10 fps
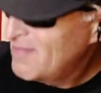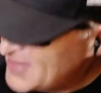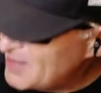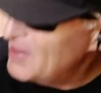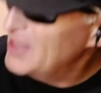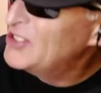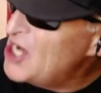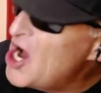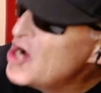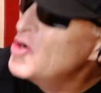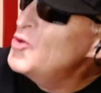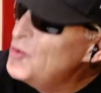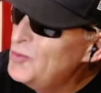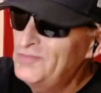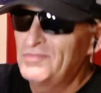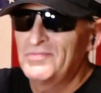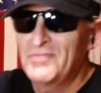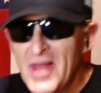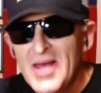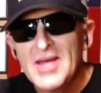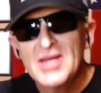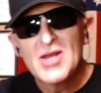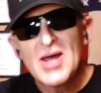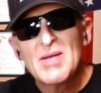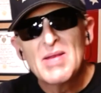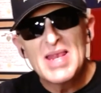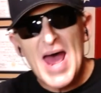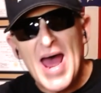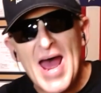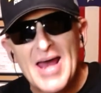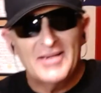step in the jungle and they on the deny.